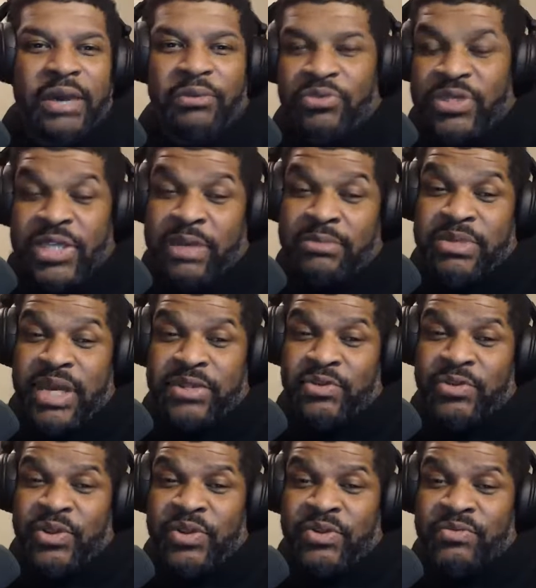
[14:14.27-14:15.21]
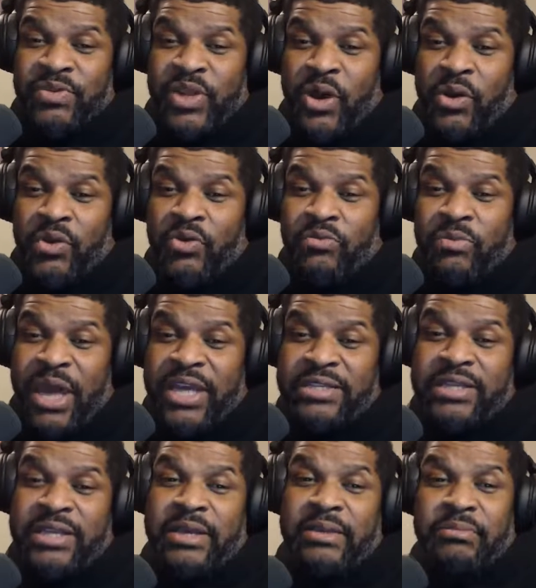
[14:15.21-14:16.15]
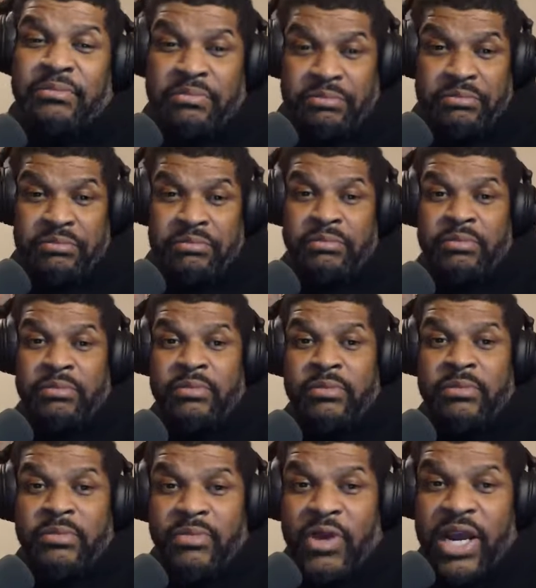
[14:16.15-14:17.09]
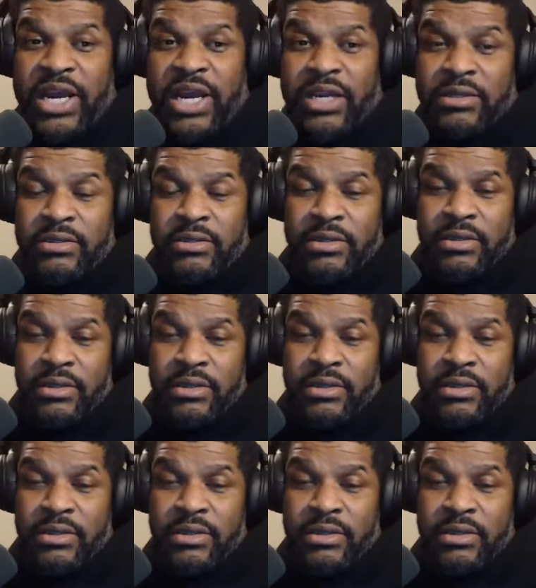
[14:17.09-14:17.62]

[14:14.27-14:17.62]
And sometimes we don't even know who makes them, right?